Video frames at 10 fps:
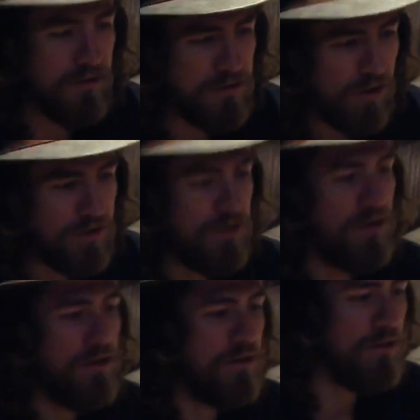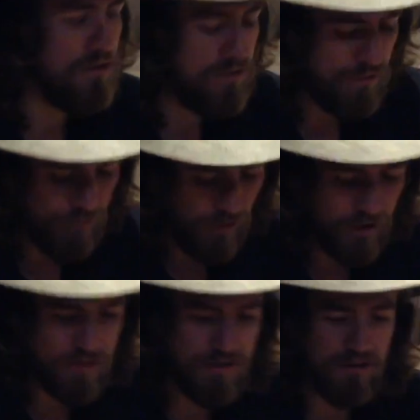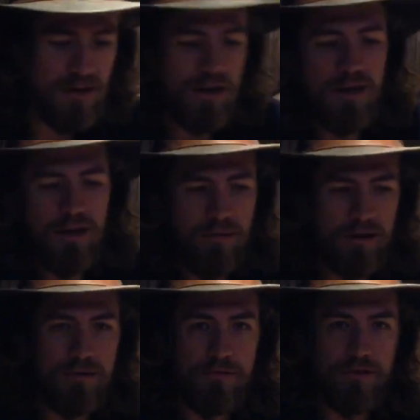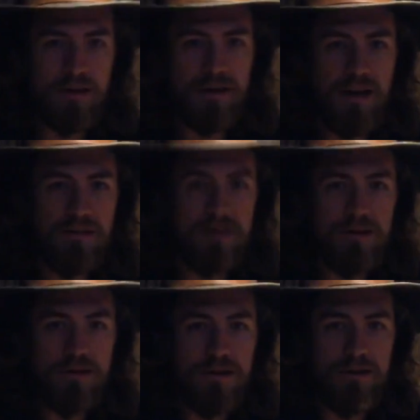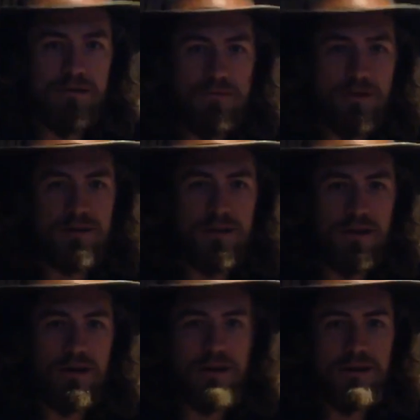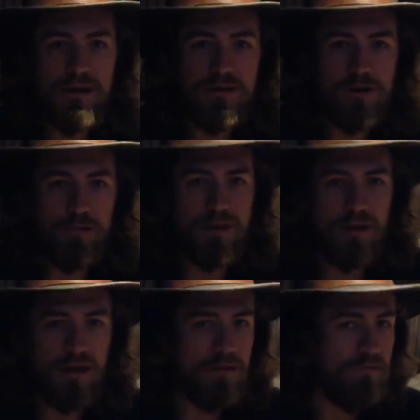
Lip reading: Construction in Sioux Falls, and my good friend Anthony Cookett worked there, and he showed me a lot